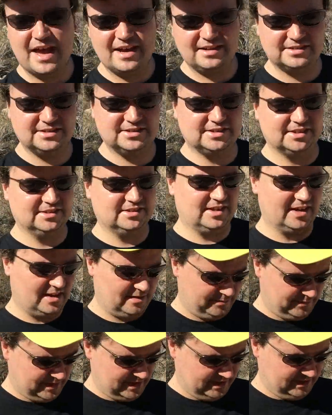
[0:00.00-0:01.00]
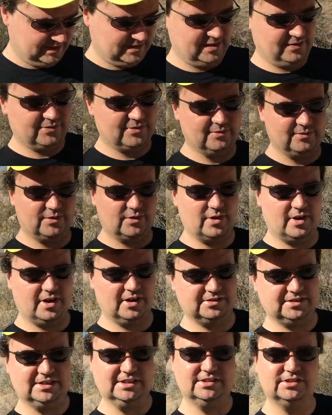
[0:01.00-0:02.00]
Cactuses come in different
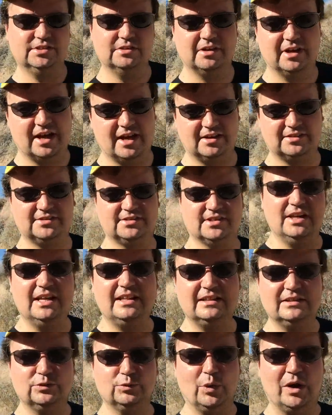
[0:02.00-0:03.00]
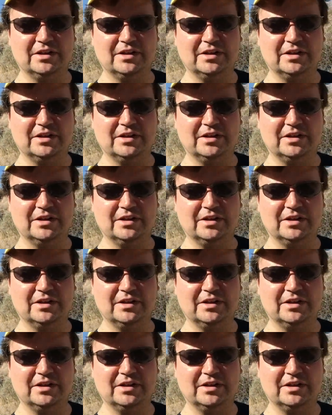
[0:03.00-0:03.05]
varieties. You get little